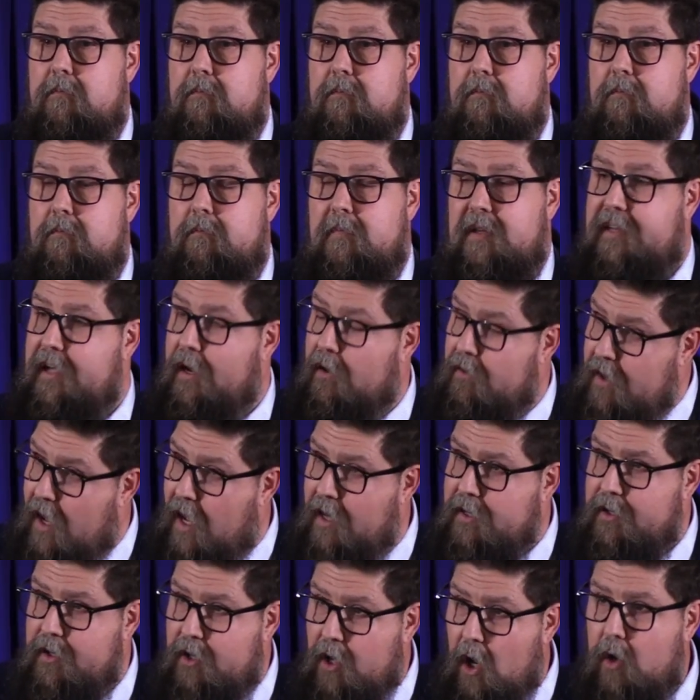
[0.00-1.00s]
But they are
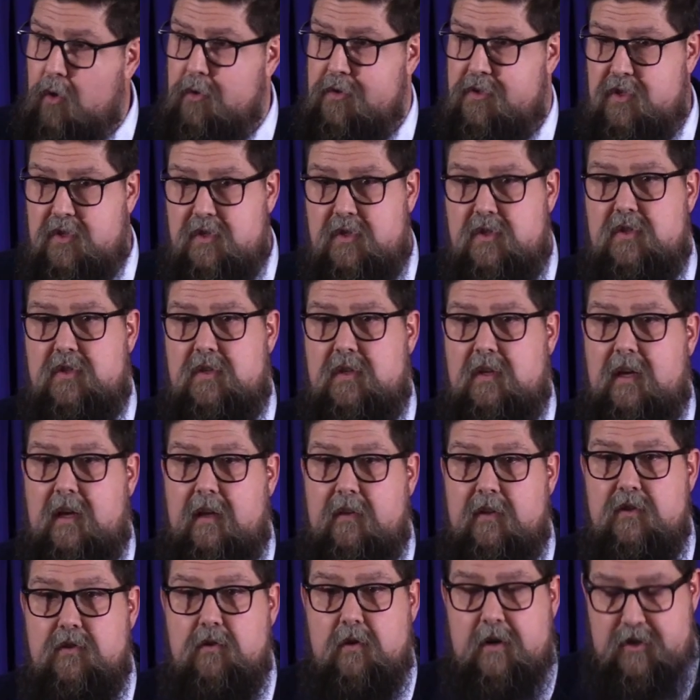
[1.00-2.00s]
not ghosts in
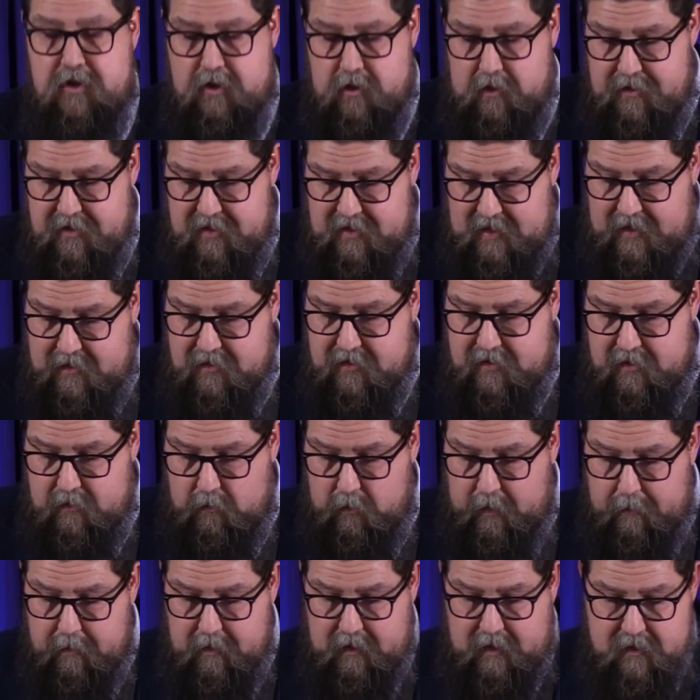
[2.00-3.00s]
the traditional sense that
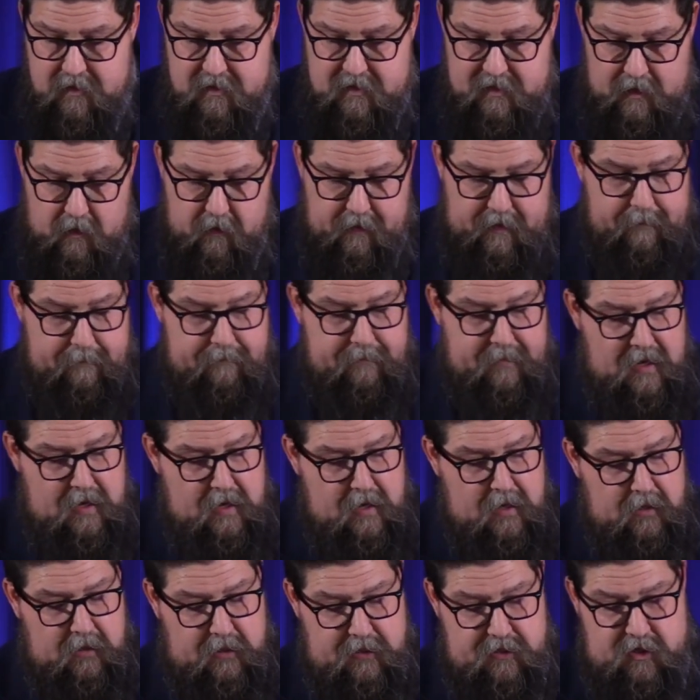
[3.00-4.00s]
we would consider them.
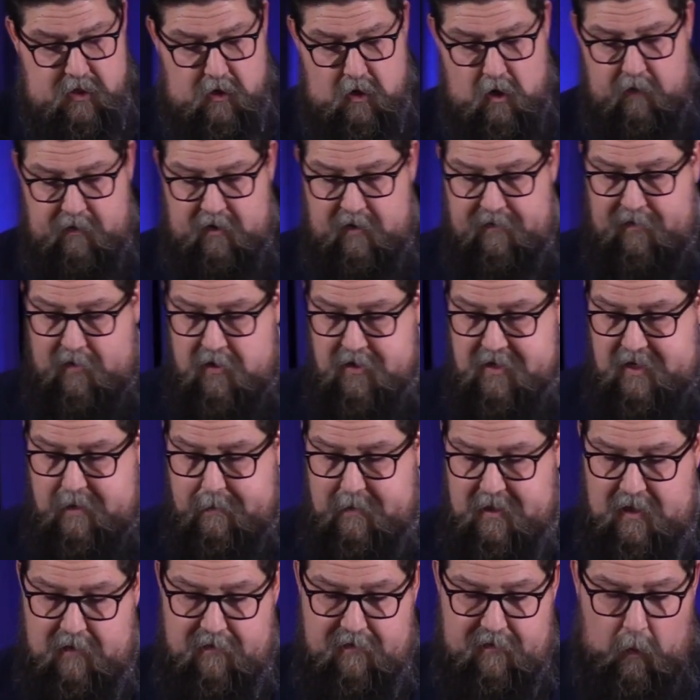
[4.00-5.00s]
Let's turn over to 1
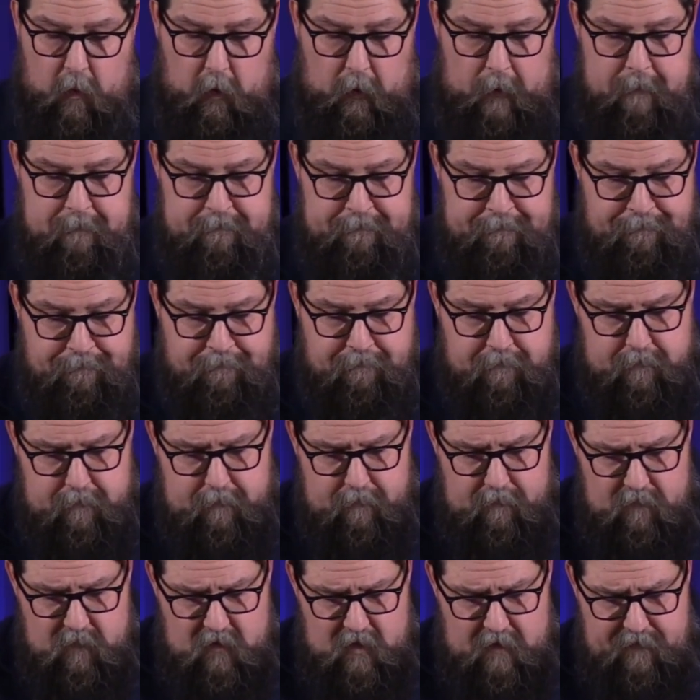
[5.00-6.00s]
Timothy 4.
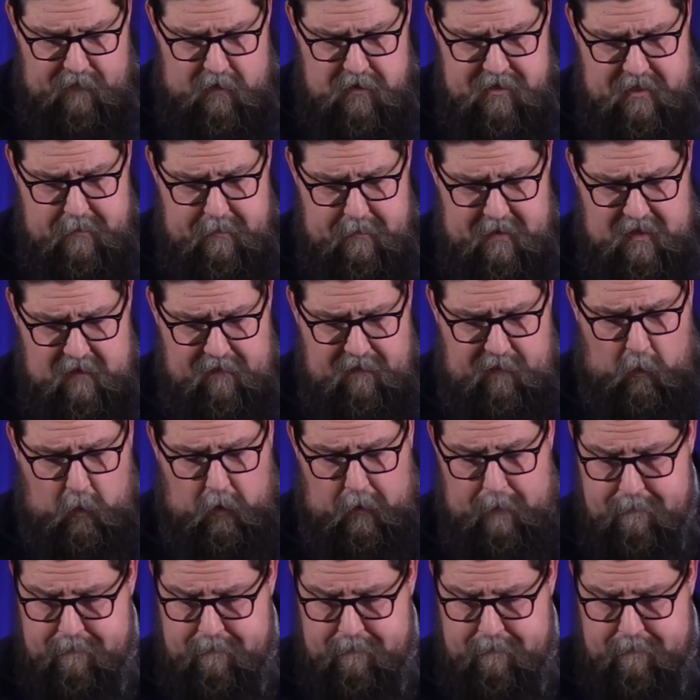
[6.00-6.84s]
1 Timothy 4.